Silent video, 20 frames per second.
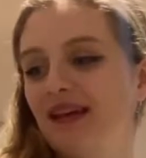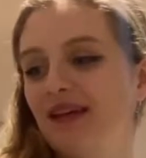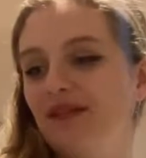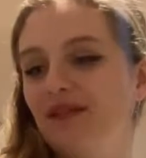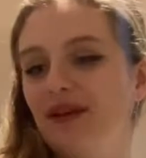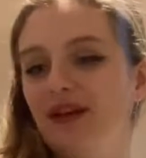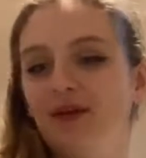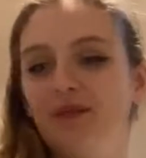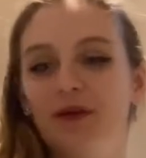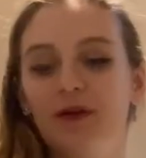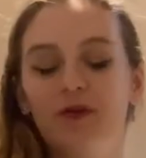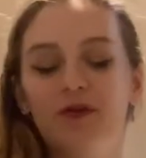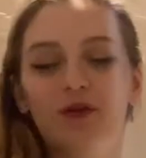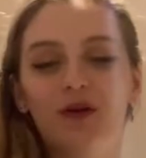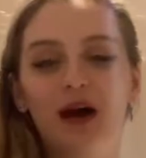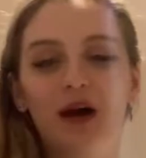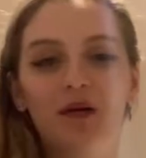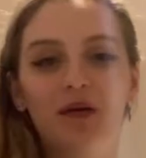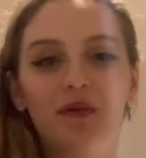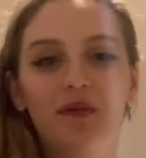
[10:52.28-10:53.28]
really beautiful
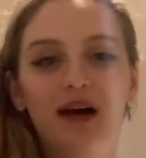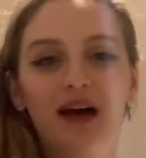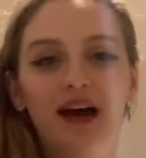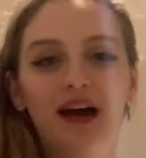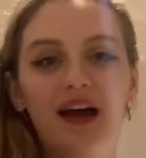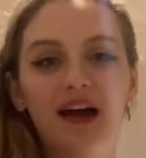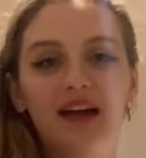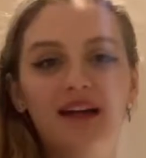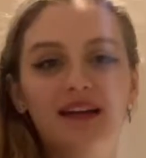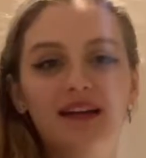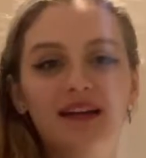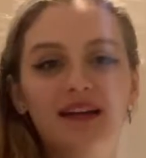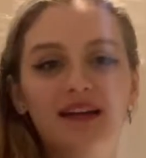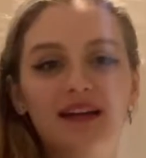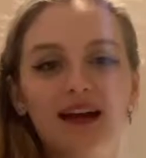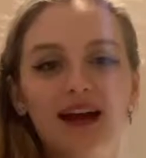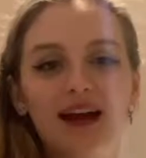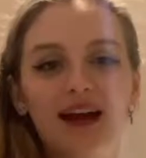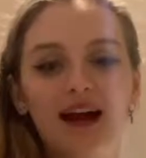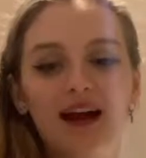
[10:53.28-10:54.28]
how we met and
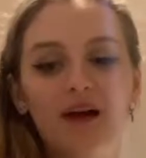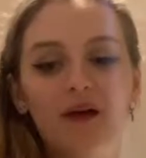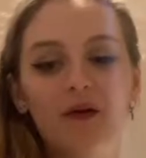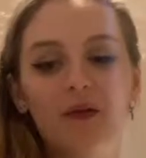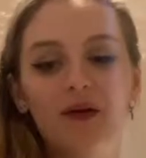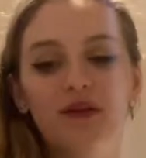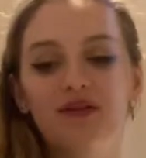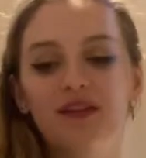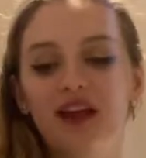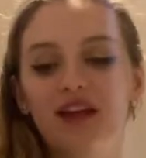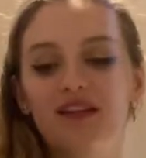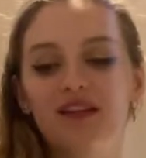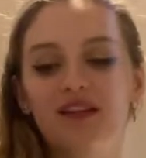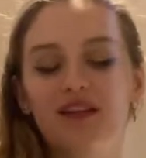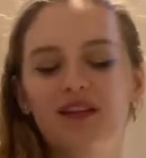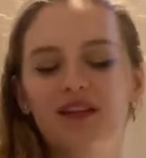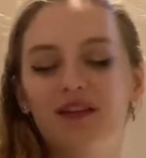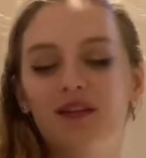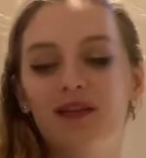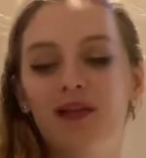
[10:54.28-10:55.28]
how we've changed
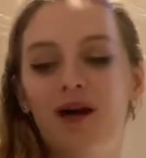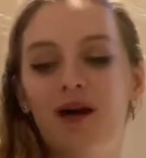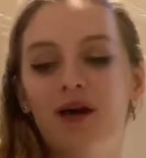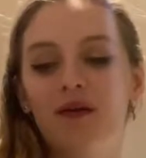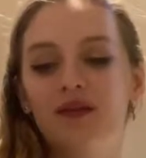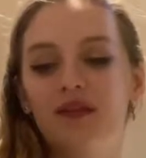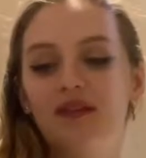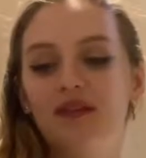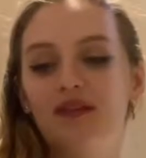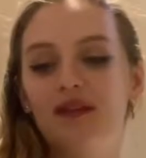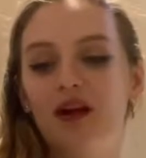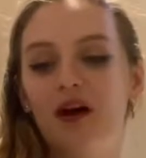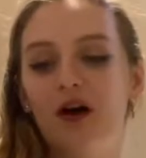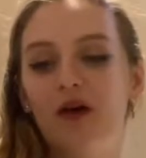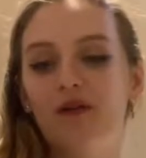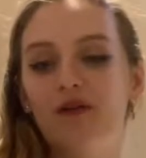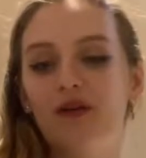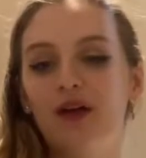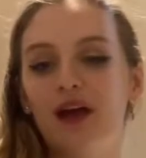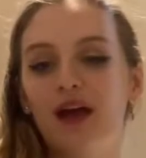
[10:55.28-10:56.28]
each other's lives and stuff.
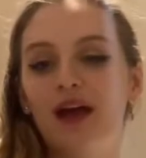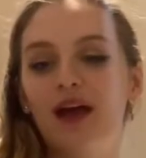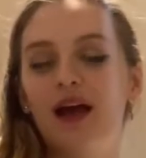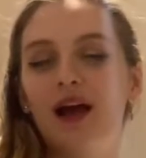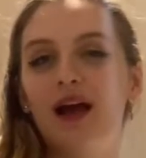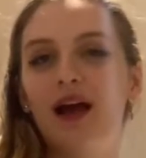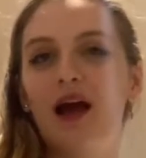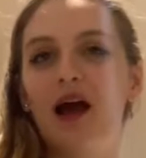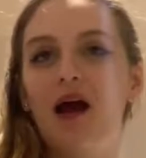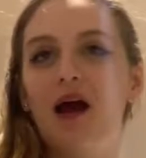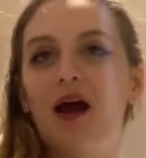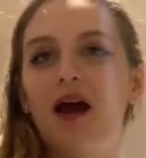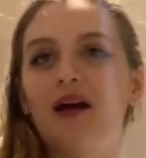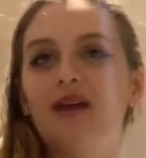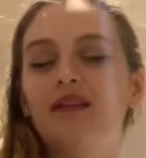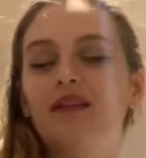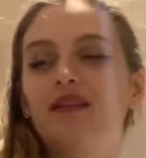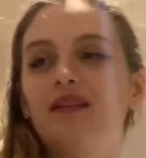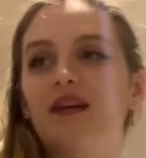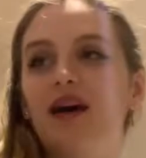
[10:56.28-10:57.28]

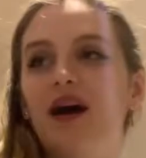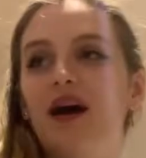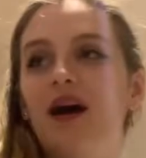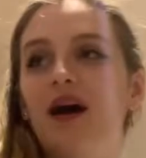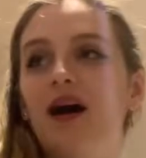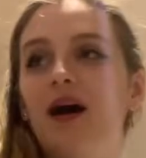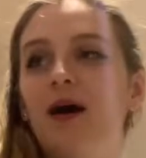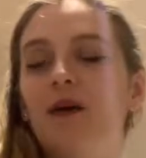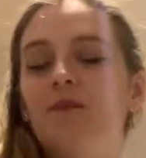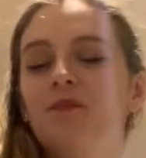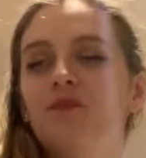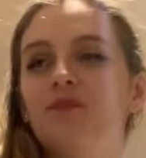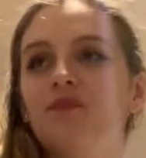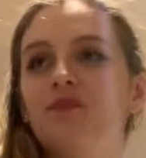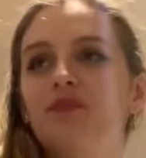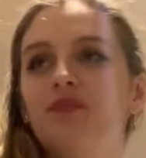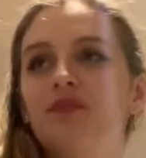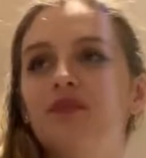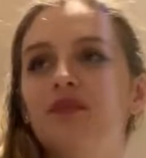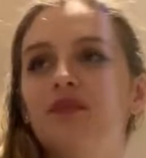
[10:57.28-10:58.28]
And
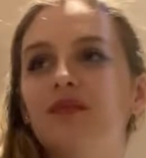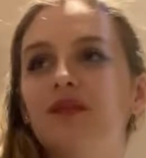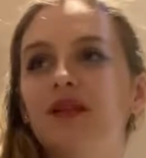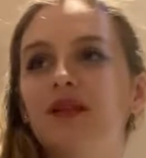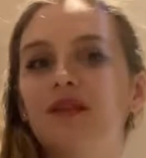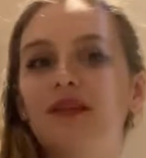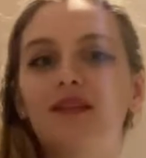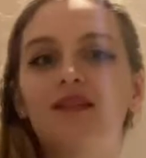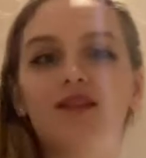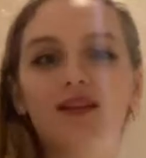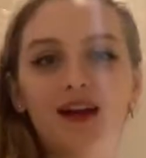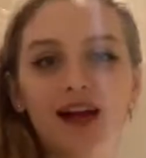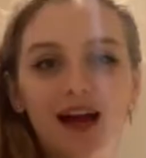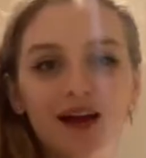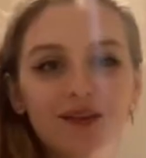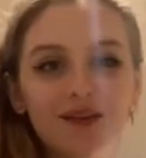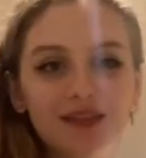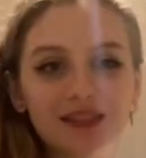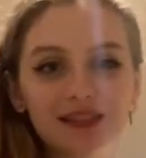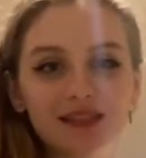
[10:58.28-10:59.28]
this is our
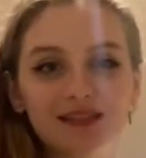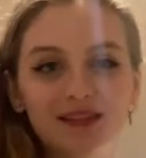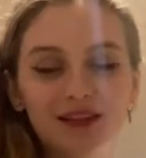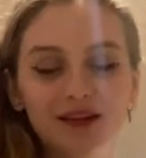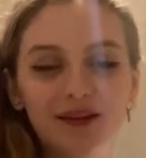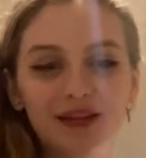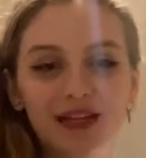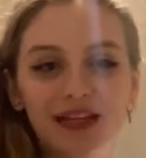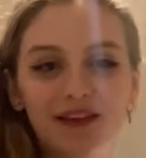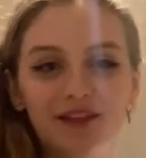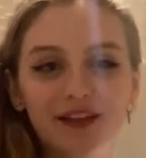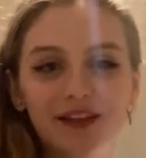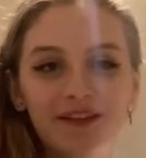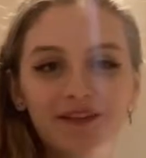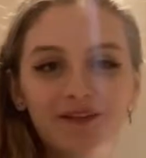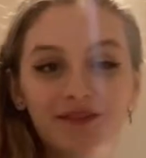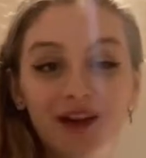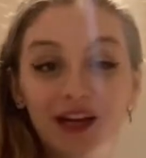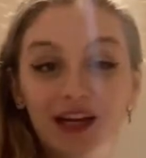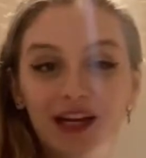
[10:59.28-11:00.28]
house that we live in
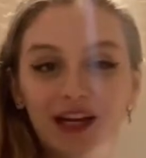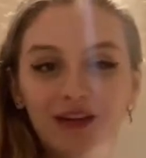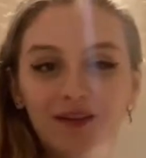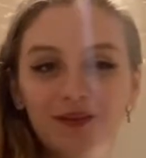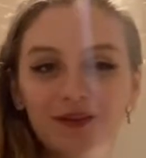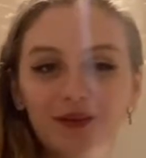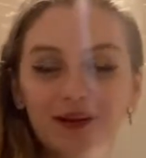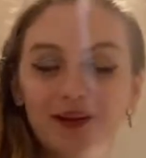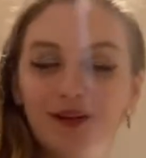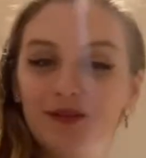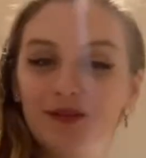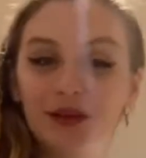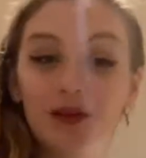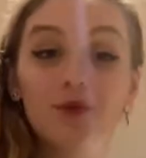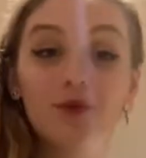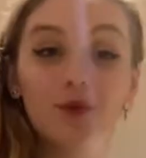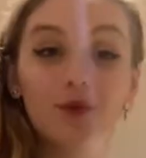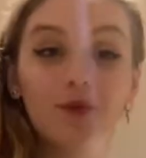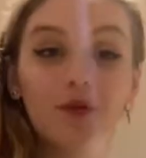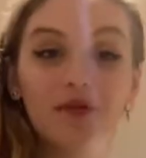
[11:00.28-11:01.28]
right now. We're going
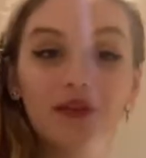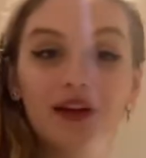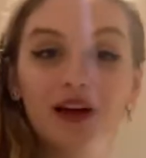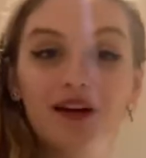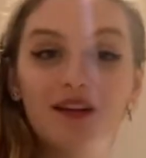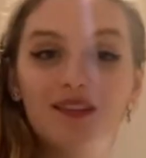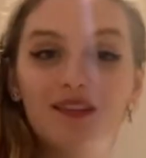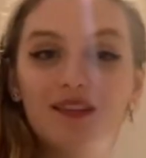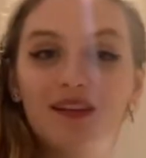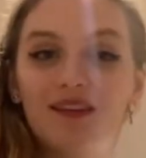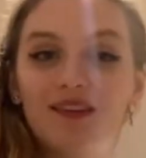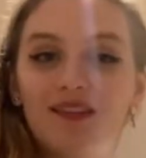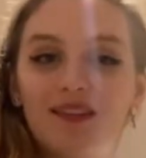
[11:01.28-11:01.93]
to be moving house soon,